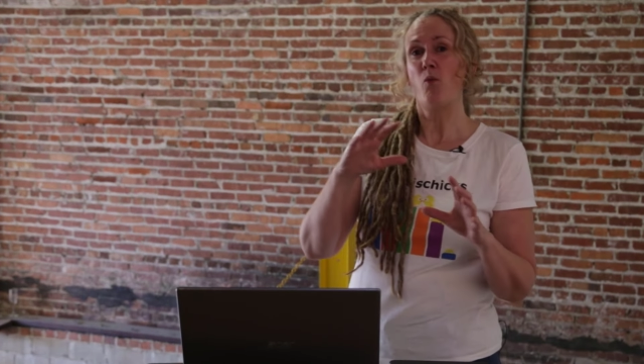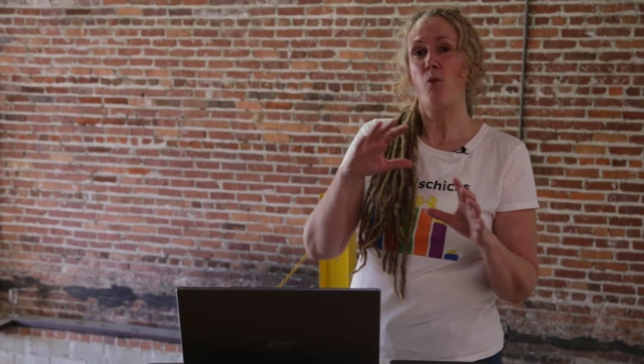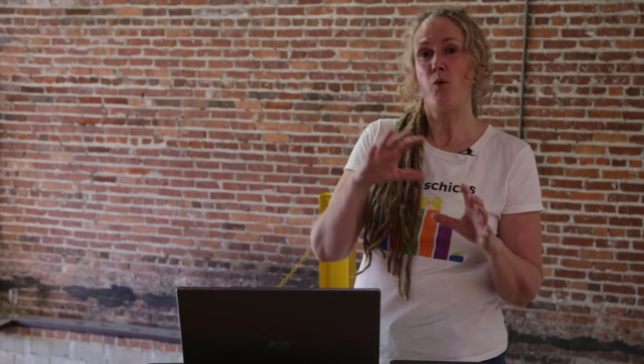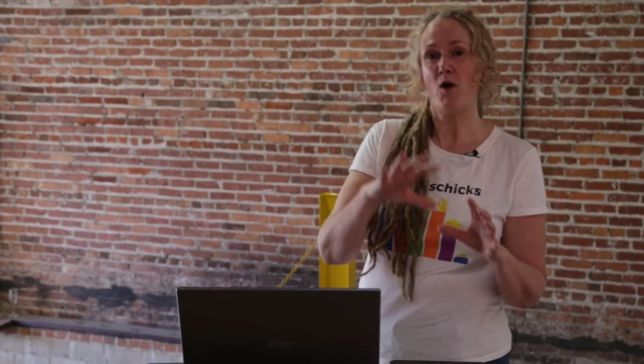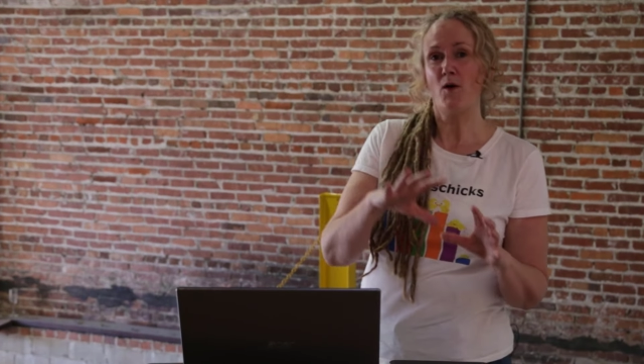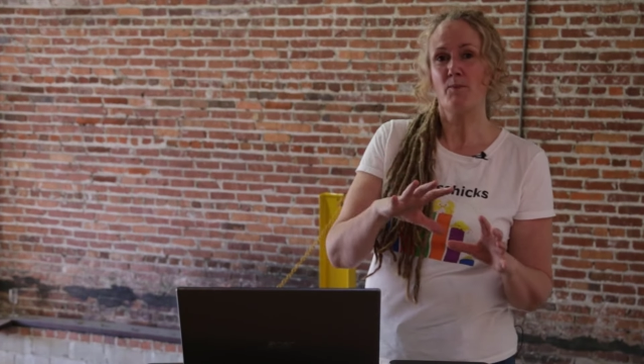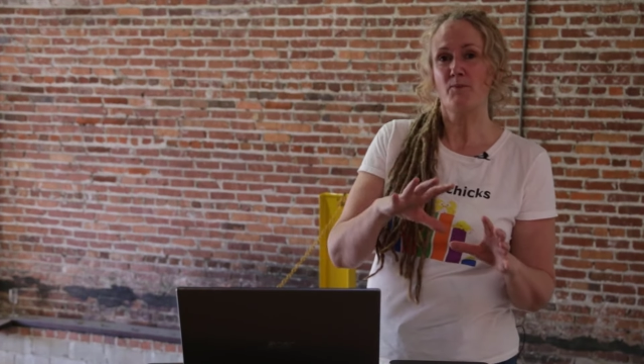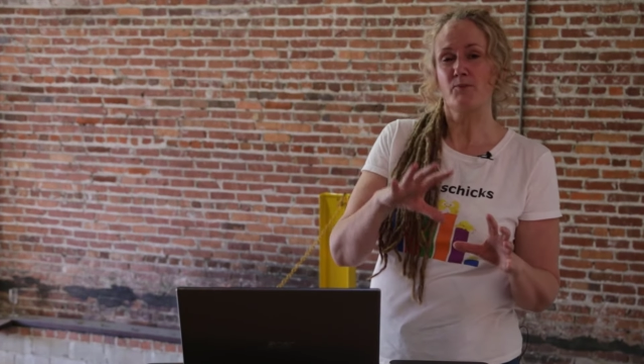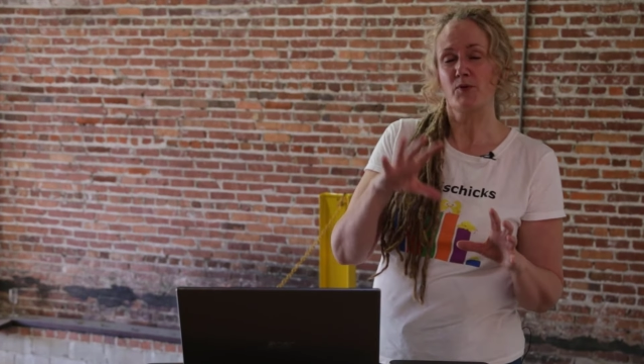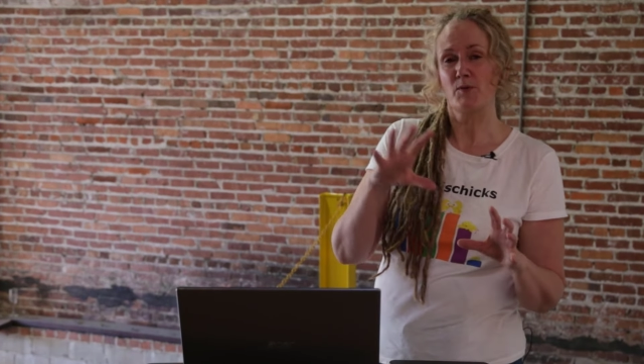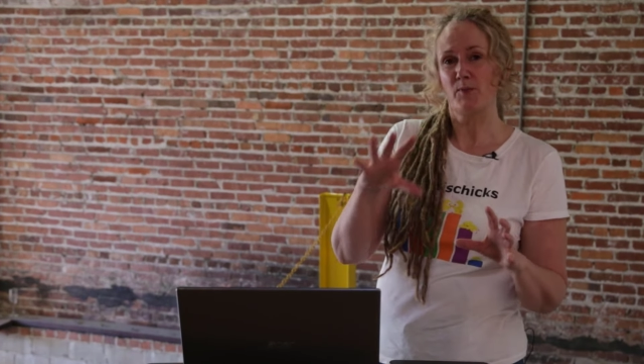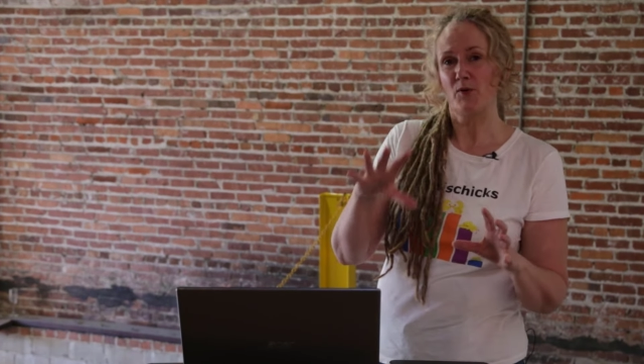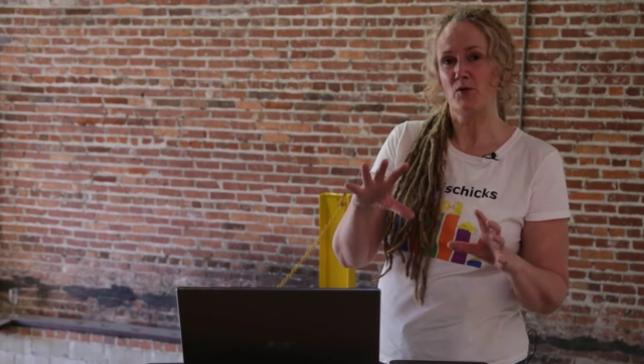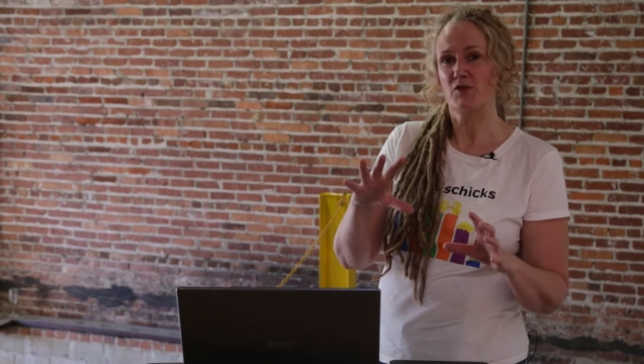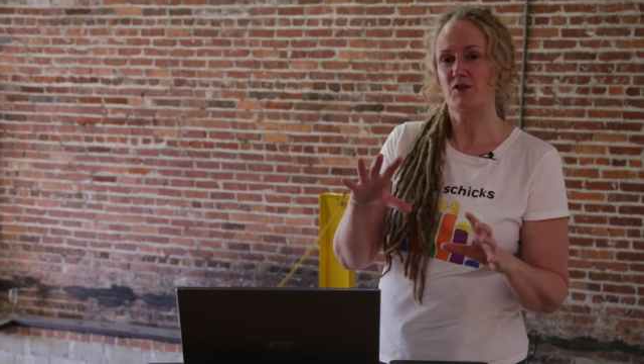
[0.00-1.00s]
what
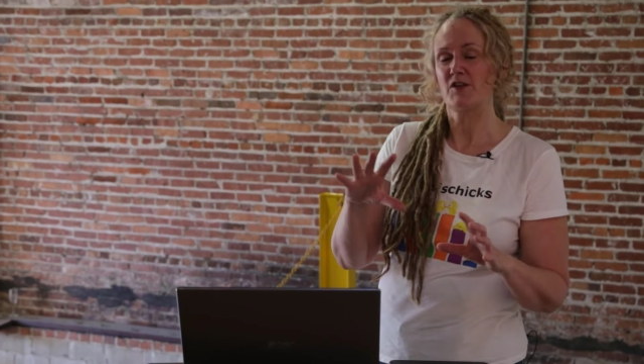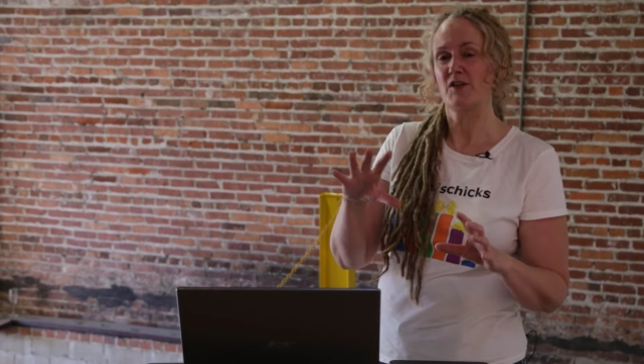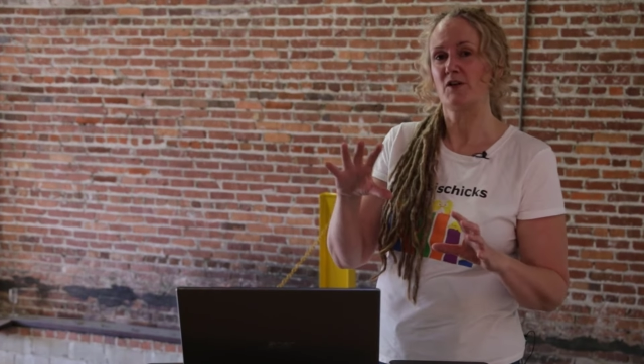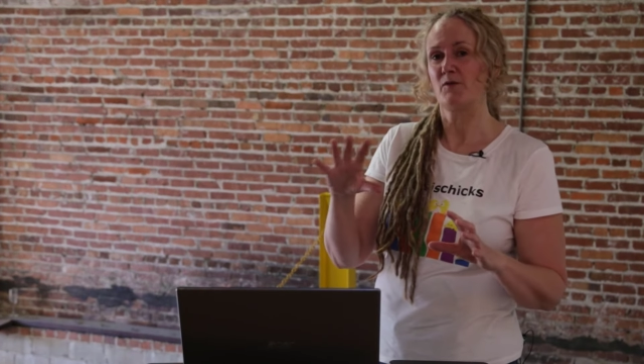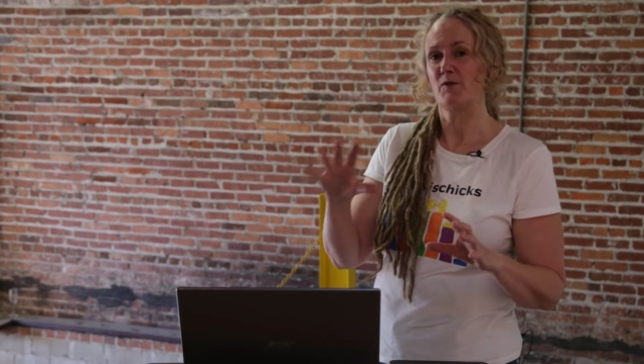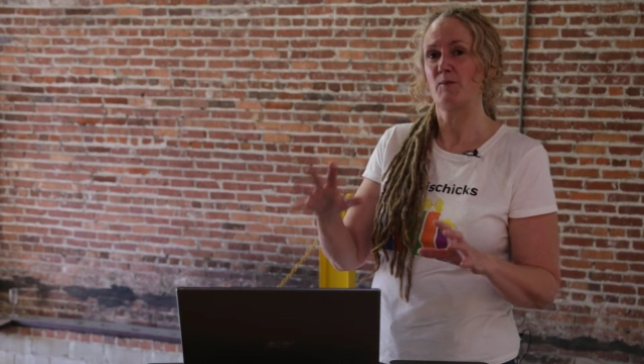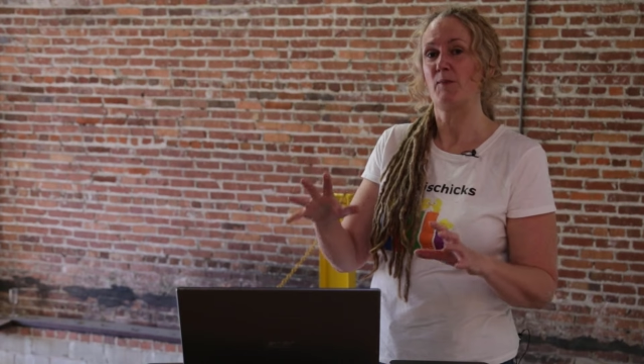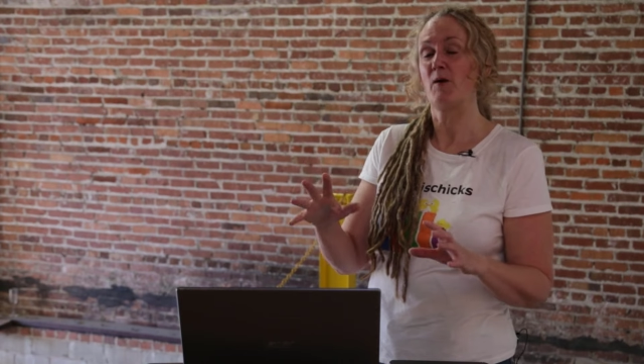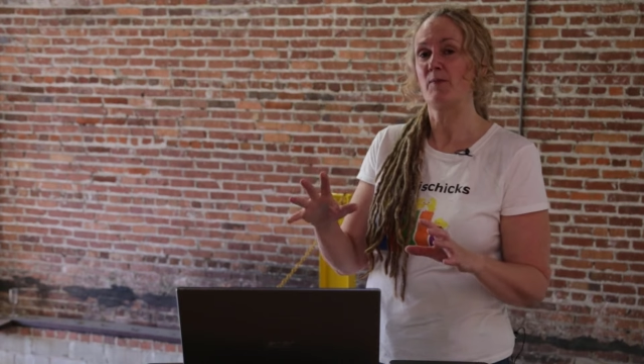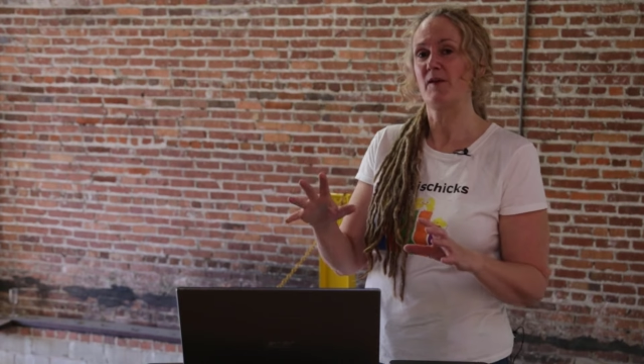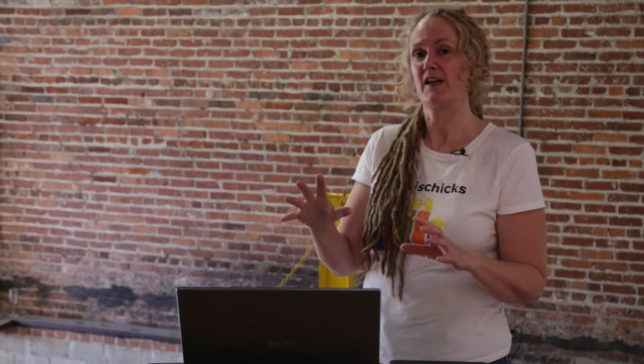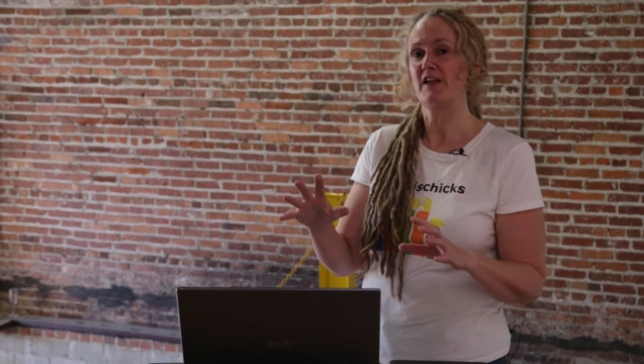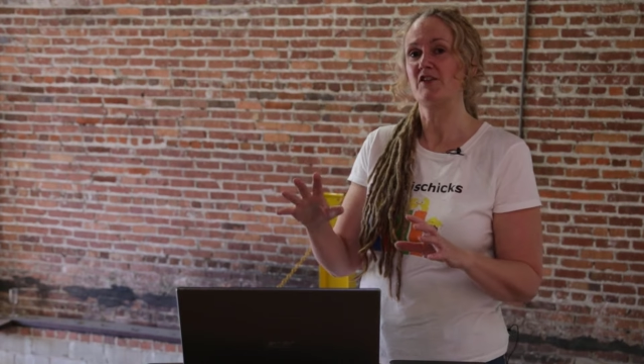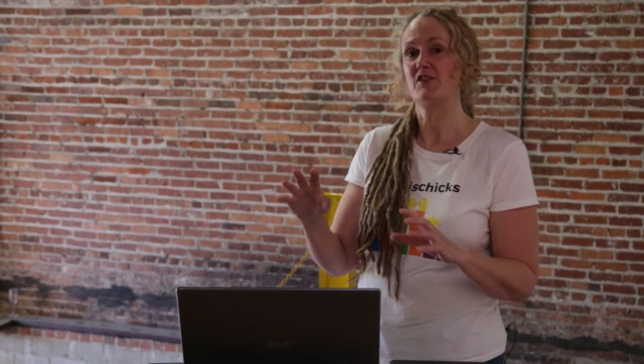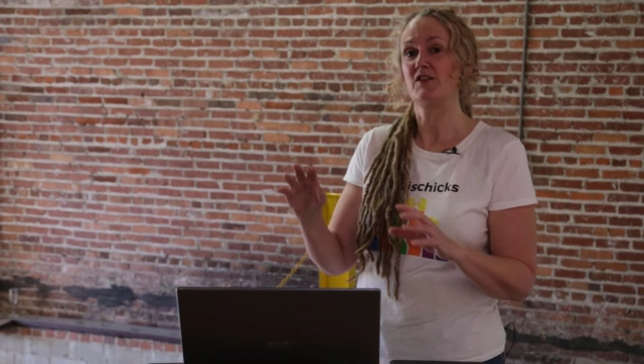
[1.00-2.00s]
proportion of a
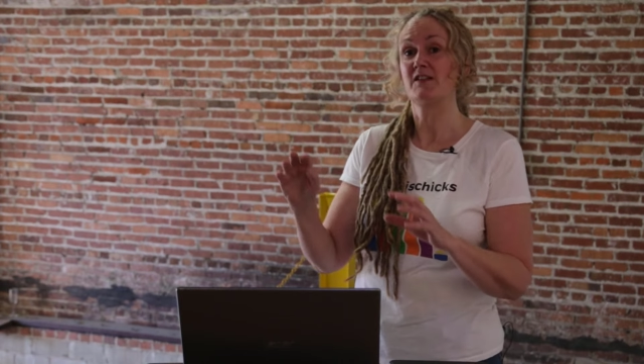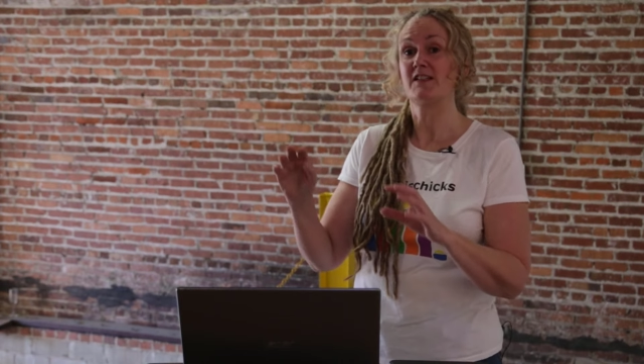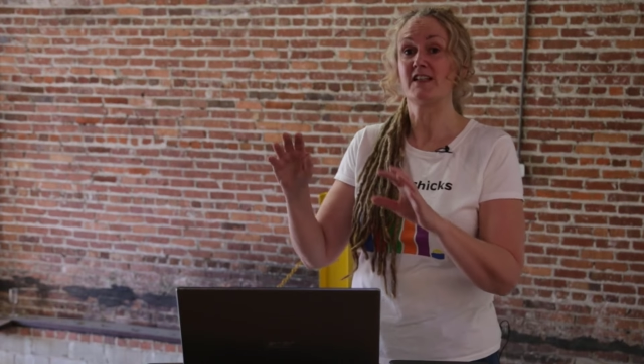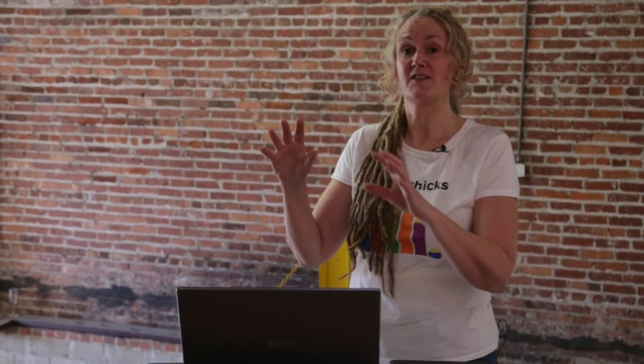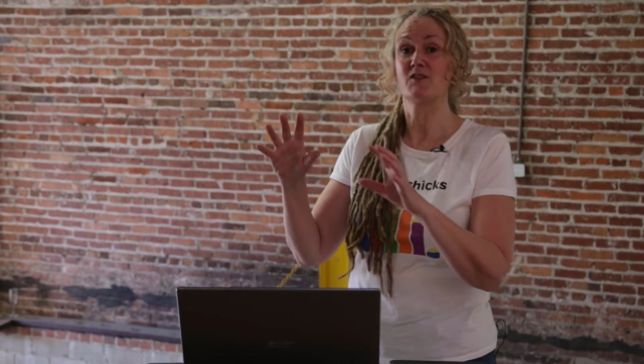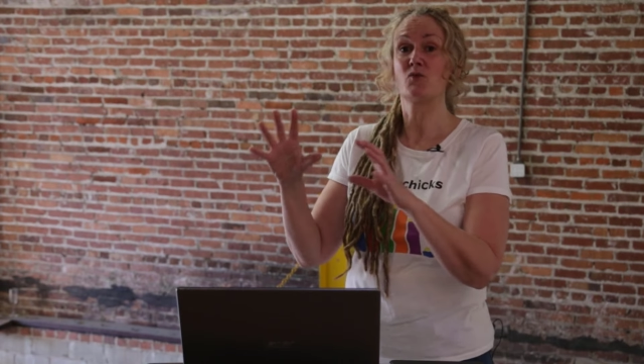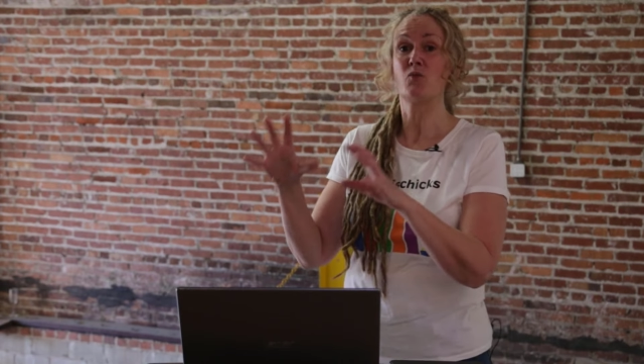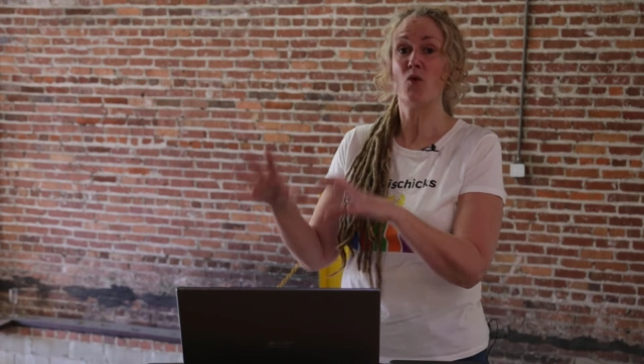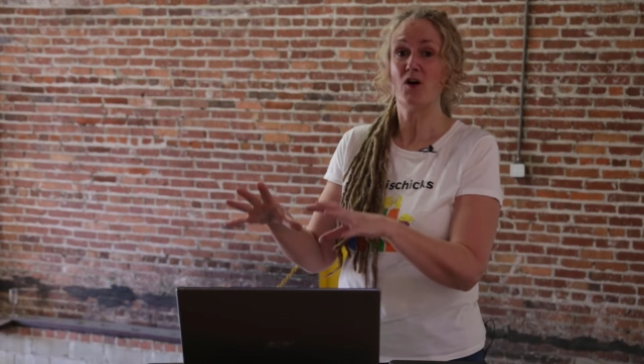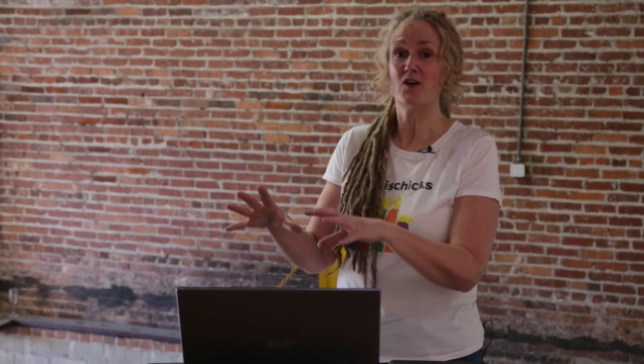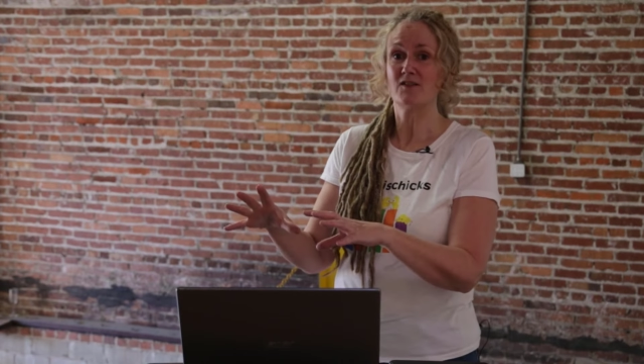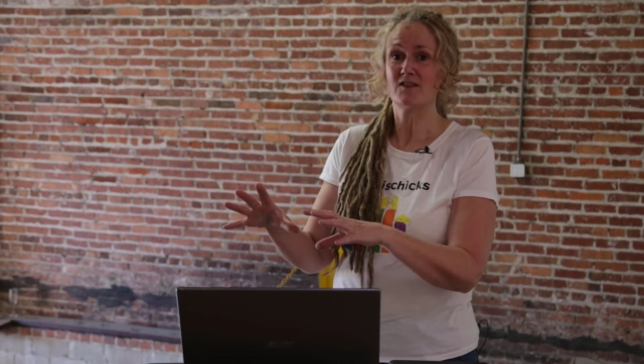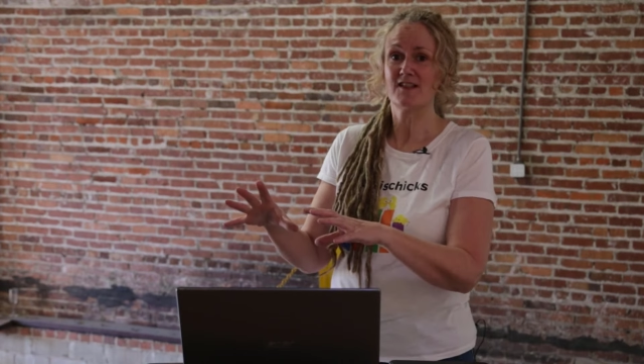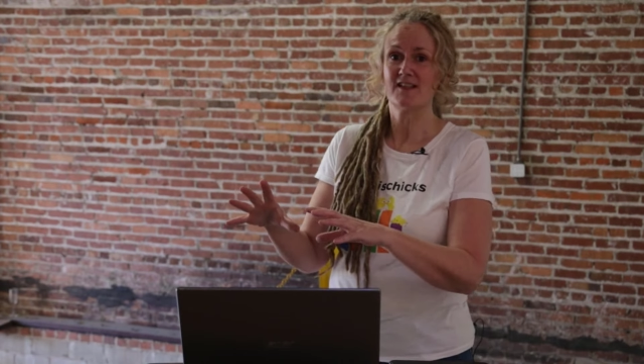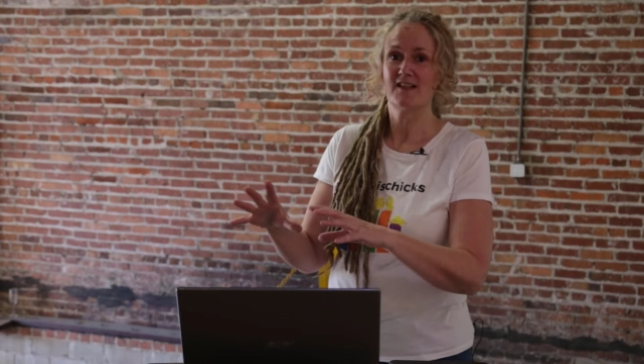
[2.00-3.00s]
population does
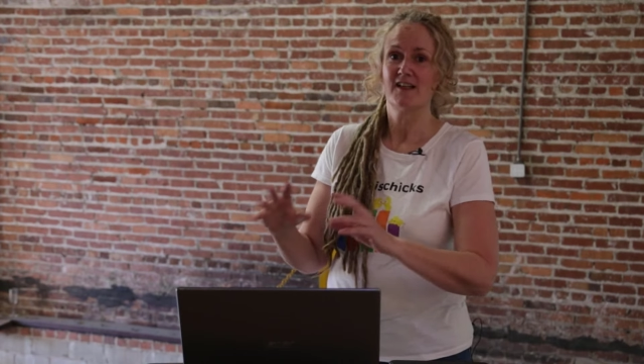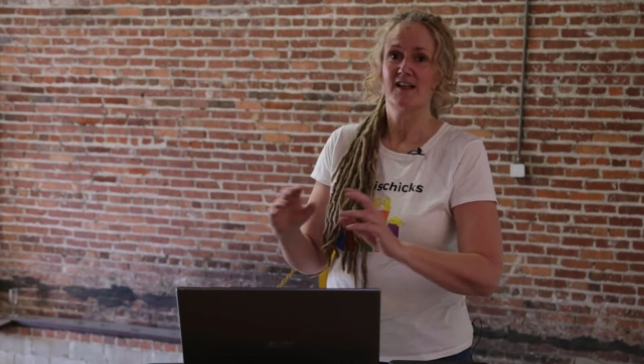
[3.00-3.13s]
what,